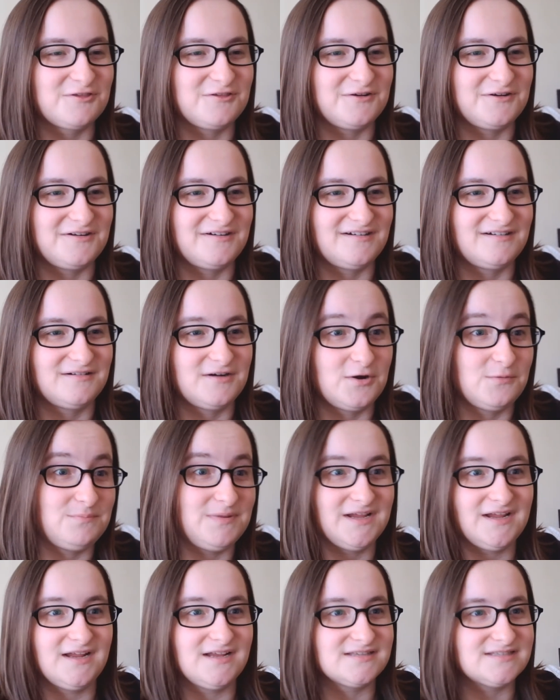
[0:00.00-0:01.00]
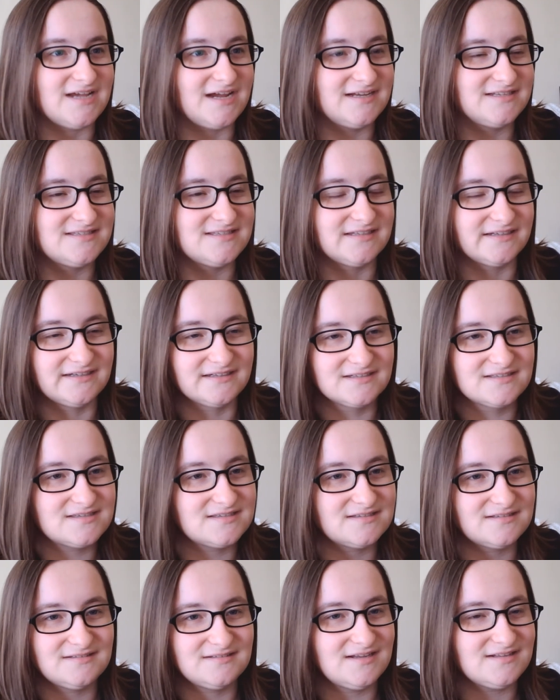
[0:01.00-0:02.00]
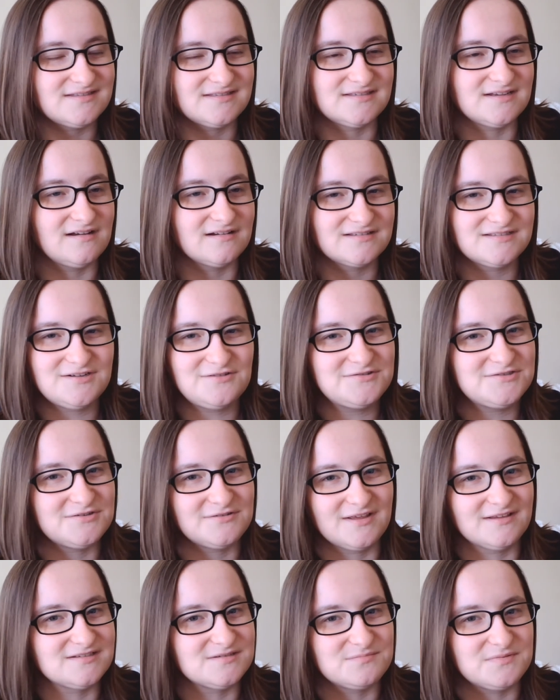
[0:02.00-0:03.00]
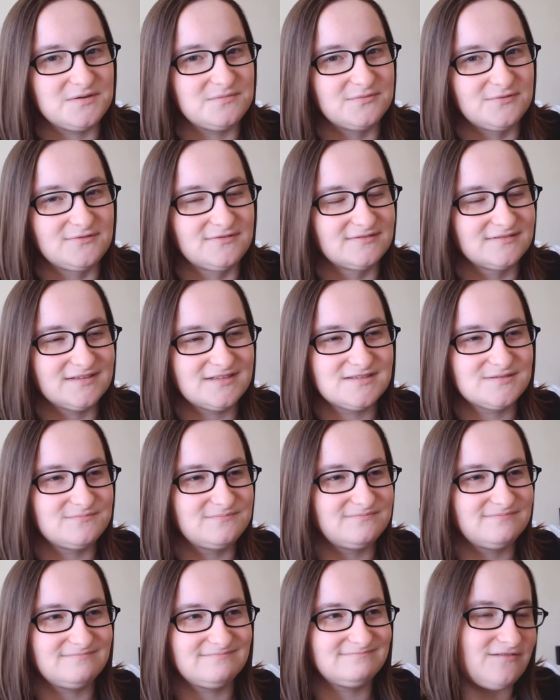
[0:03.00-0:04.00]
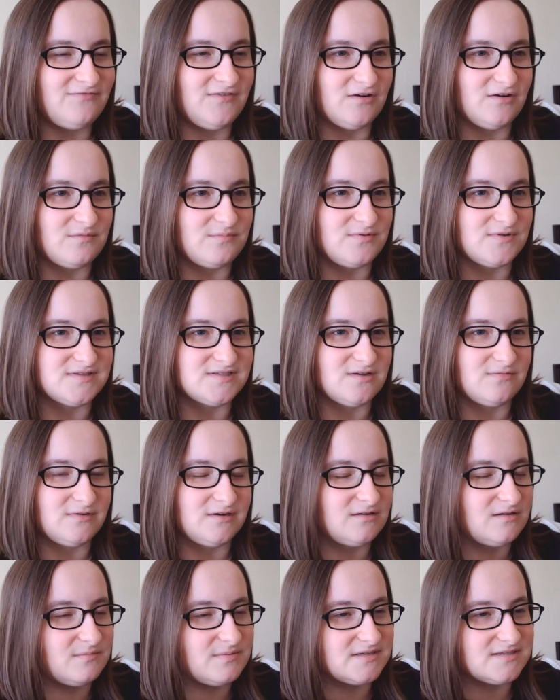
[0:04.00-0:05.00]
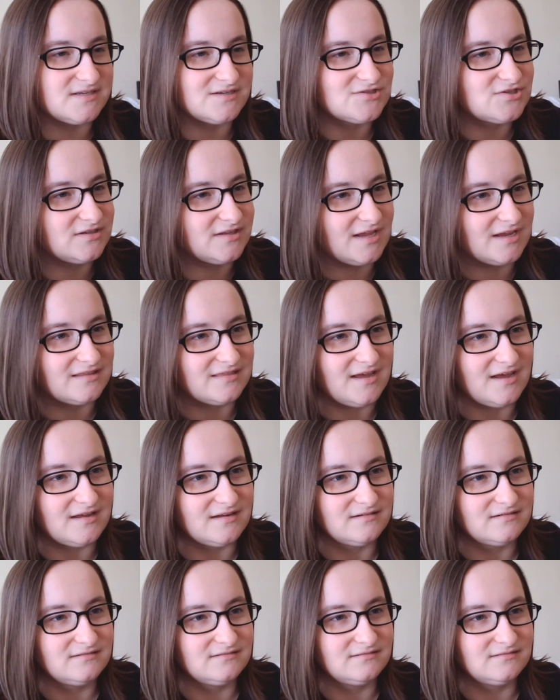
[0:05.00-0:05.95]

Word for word: with her, her picking sides things. That sucks. Don't do that to people. It's not fair to put someone in a position like that.